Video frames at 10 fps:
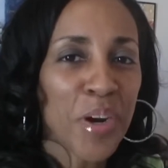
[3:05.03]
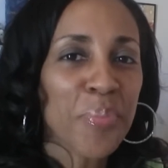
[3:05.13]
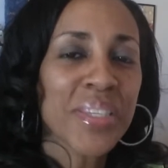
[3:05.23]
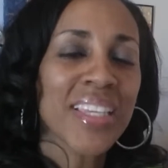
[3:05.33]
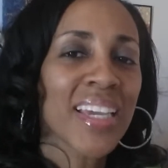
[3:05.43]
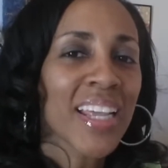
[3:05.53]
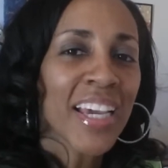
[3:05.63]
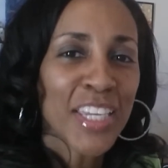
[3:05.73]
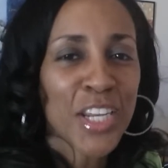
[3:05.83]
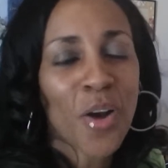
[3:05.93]
represent,
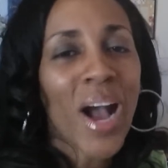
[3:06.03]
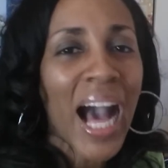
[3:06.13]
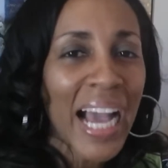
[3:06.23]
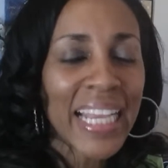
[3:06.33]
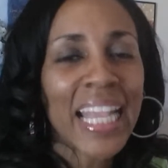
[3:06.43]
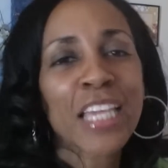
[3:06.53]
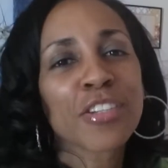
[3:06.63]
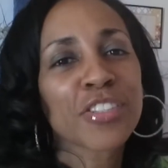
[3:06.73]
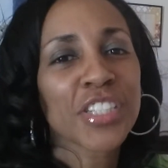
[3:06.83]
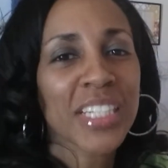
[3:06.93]
high
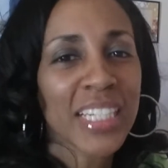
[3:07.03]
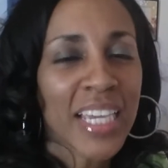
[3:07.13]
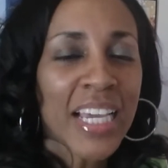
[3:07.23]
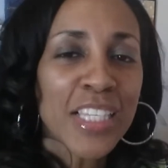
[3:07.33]
energy.